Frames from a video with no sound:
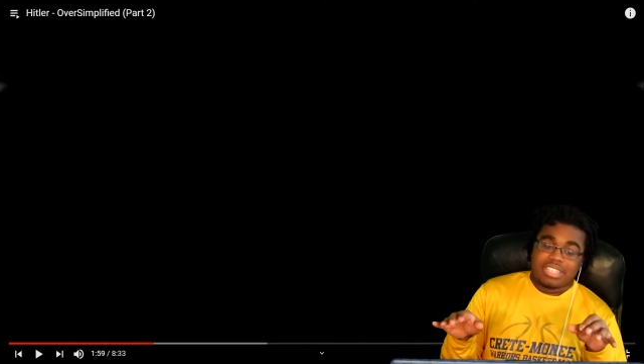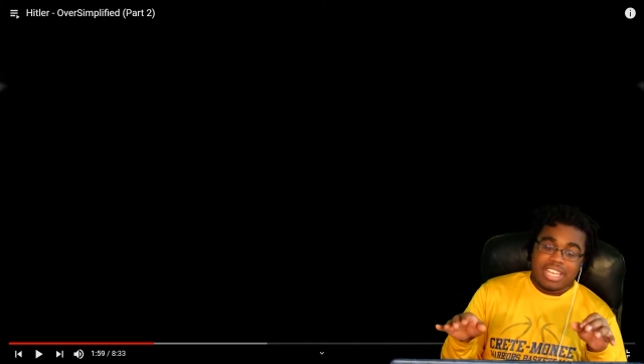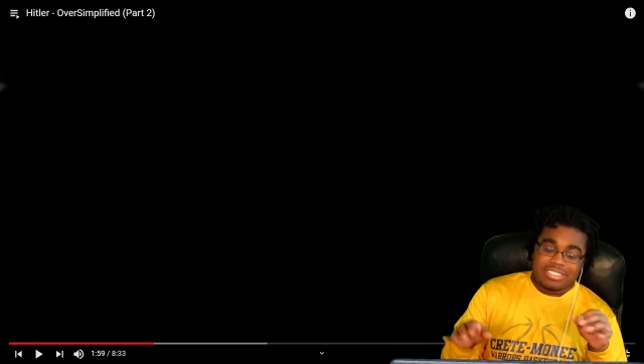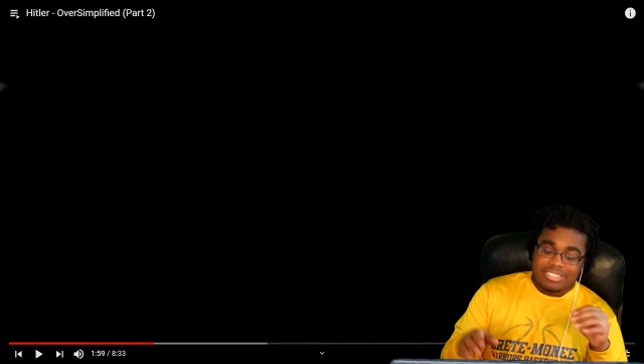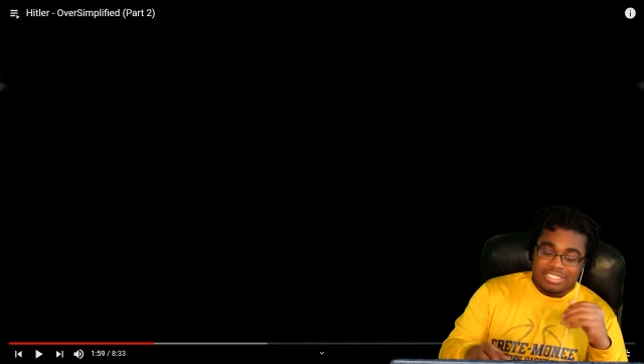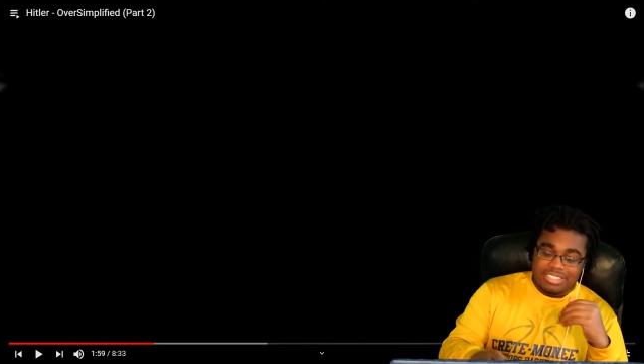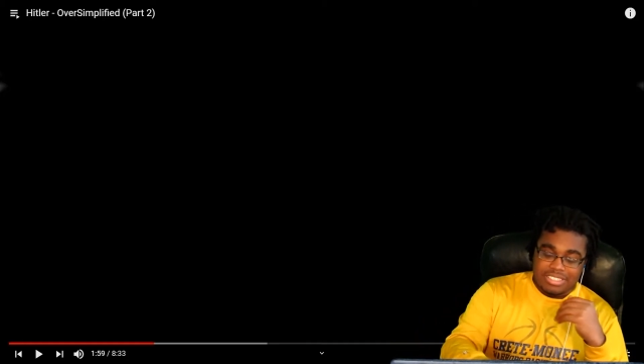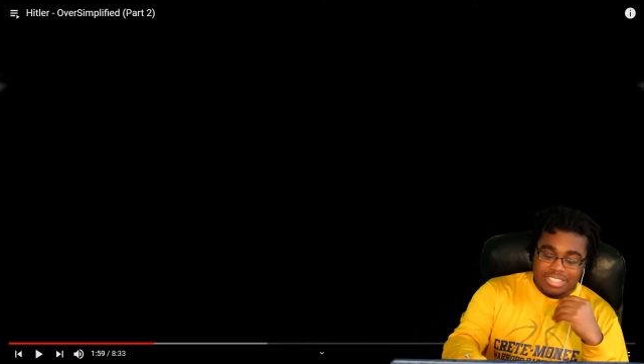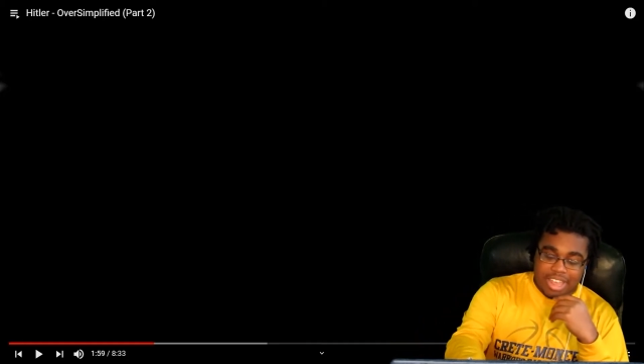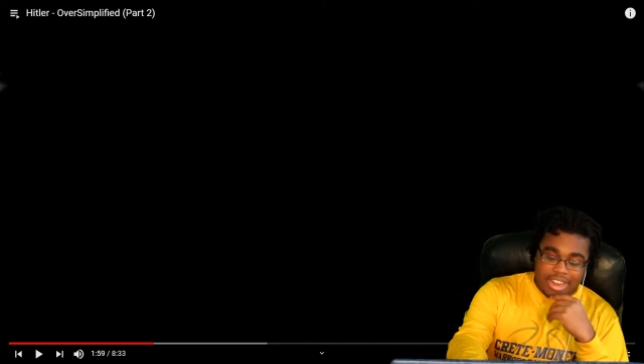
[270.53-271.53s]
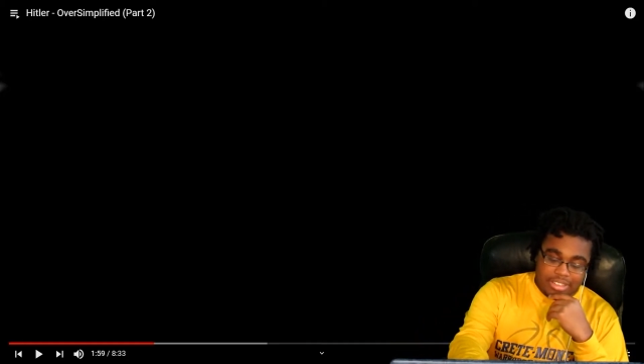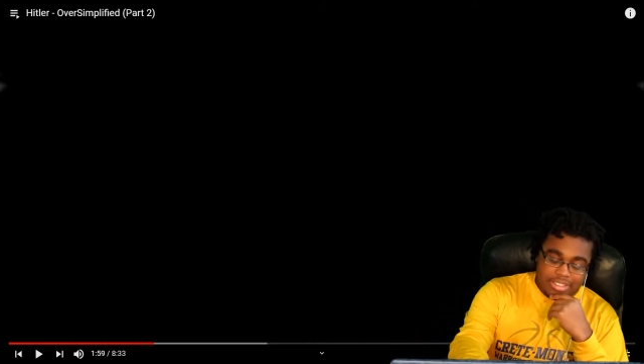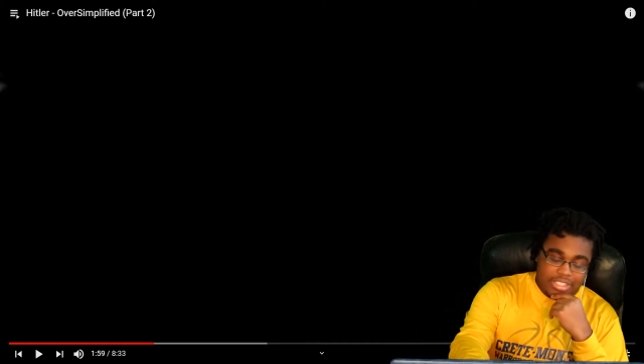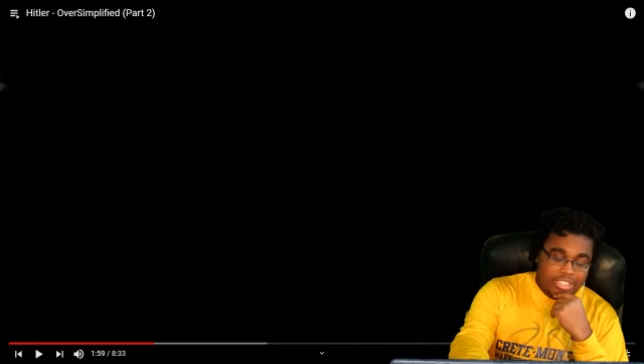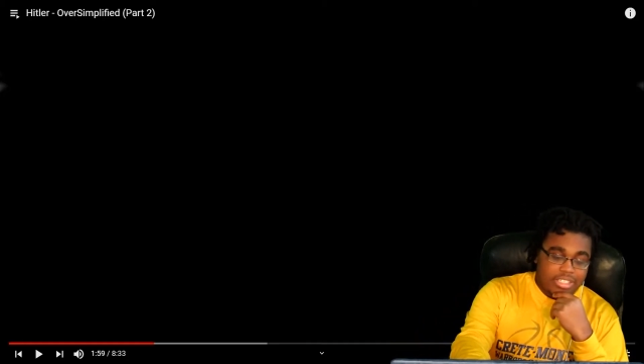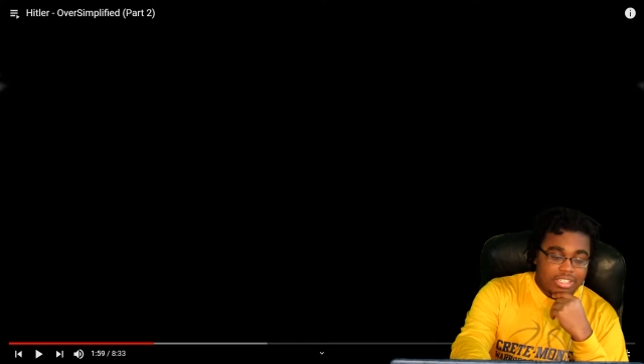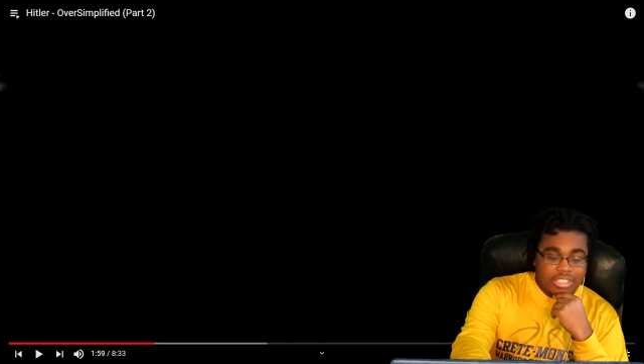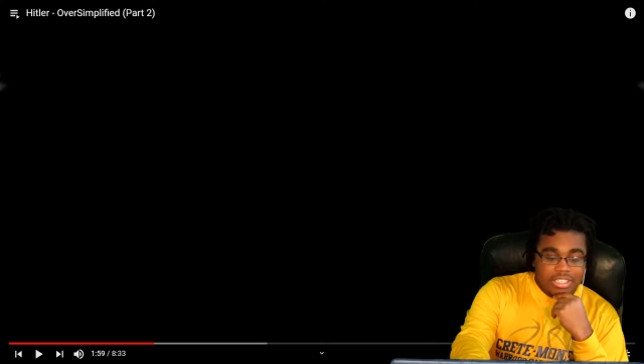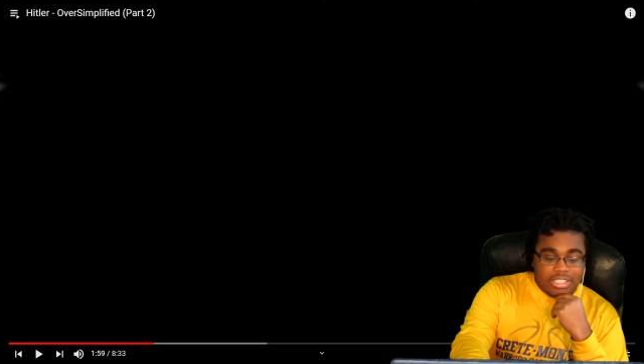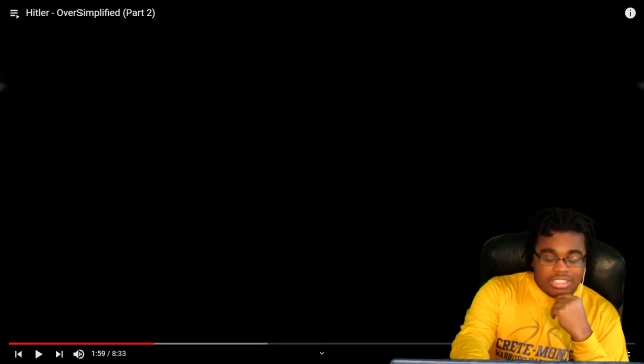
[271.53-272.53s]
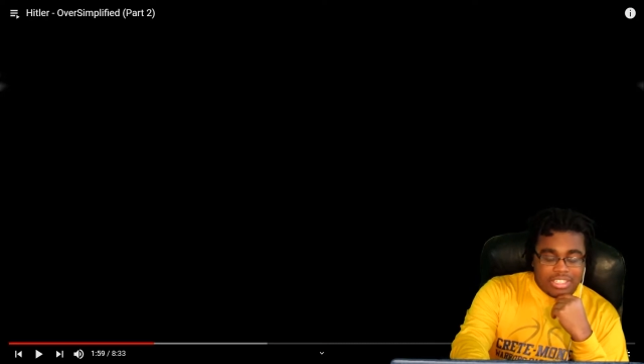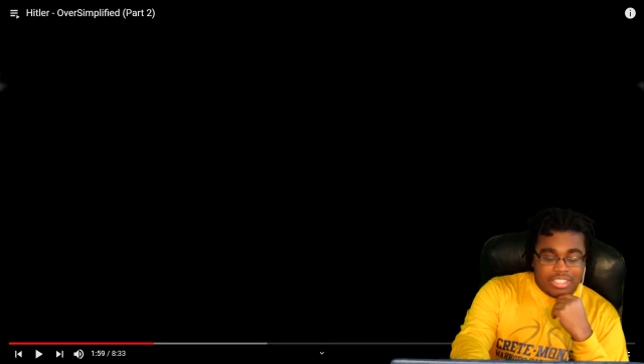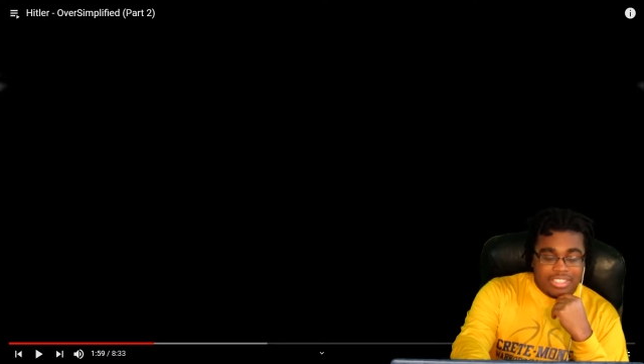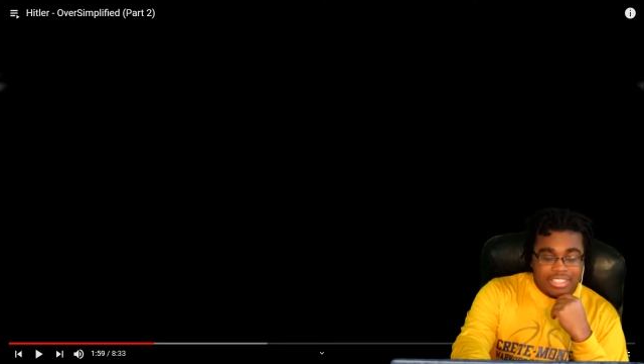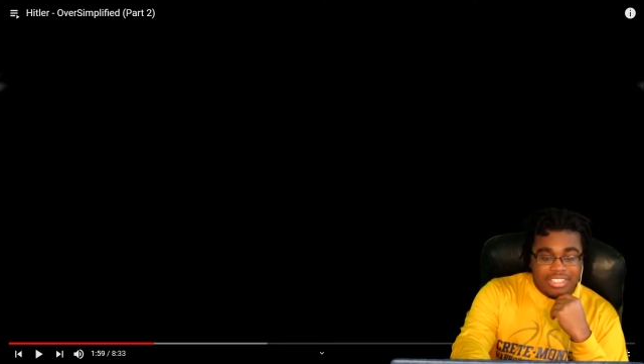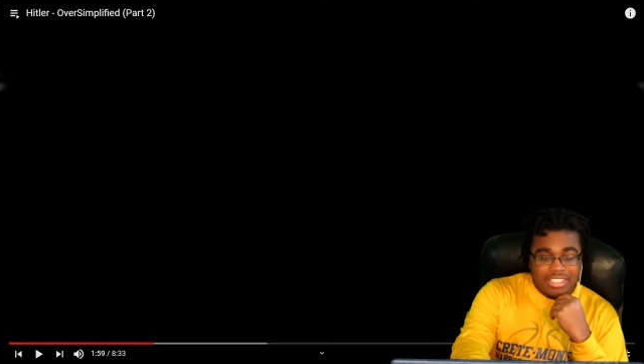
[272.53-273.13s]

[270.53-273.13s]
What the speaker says: That's just not a thing.